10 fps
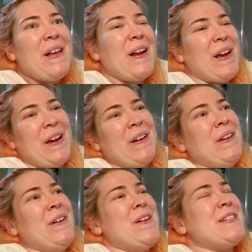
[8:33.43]
And I
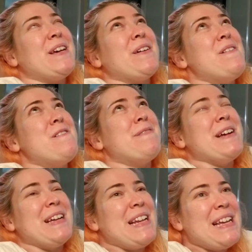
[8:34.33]
was like, oh my
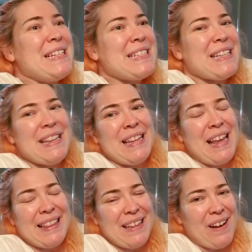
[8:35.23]
goodness. And
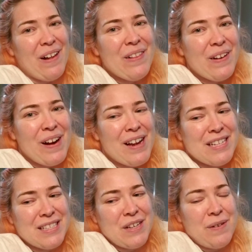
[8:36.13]
like the color, I
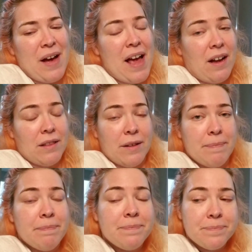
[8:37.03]
got them,